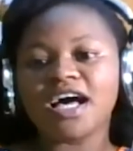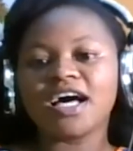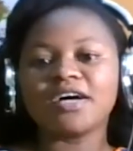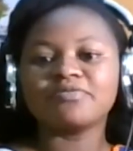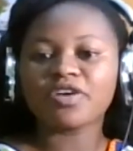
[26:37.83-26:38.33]

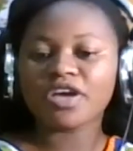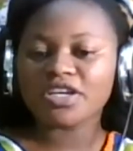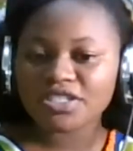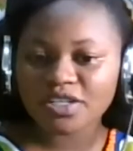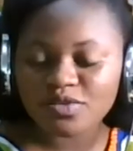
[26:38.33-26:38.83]

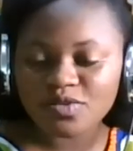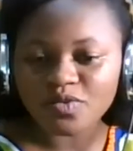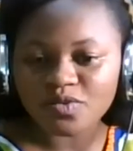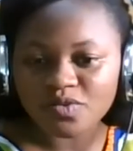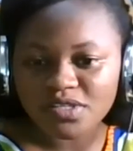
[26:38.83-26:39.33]
vocational
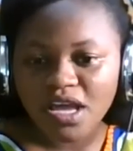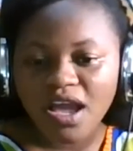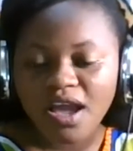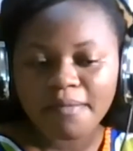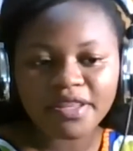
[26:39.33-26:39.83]
schools.
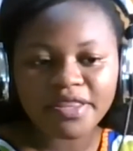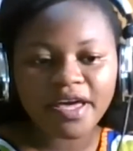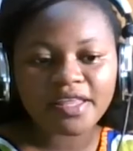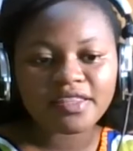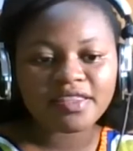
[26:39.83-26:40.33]
But
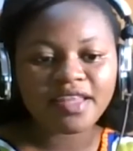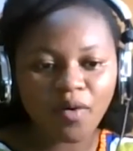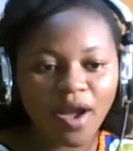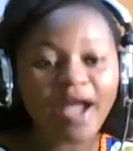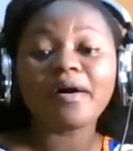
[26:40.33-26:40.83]
then now I
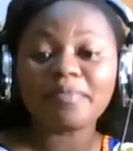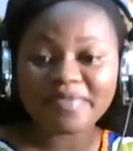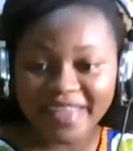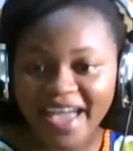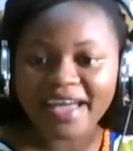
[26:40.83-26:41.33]
am
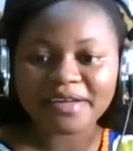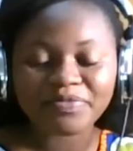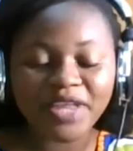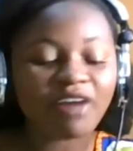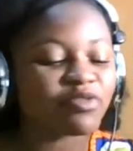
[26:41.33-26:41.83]
there.
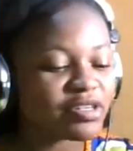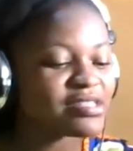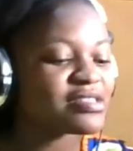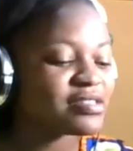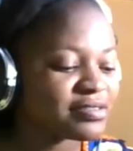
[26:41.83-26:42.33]
I've
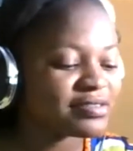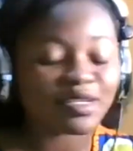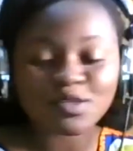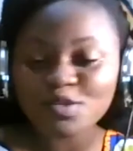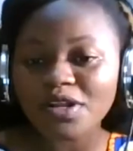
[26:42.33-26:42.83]
gotten the
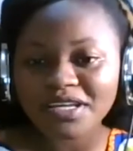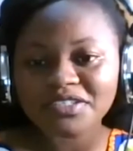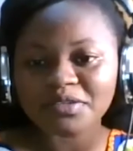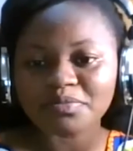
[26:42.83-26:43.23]
scholarship.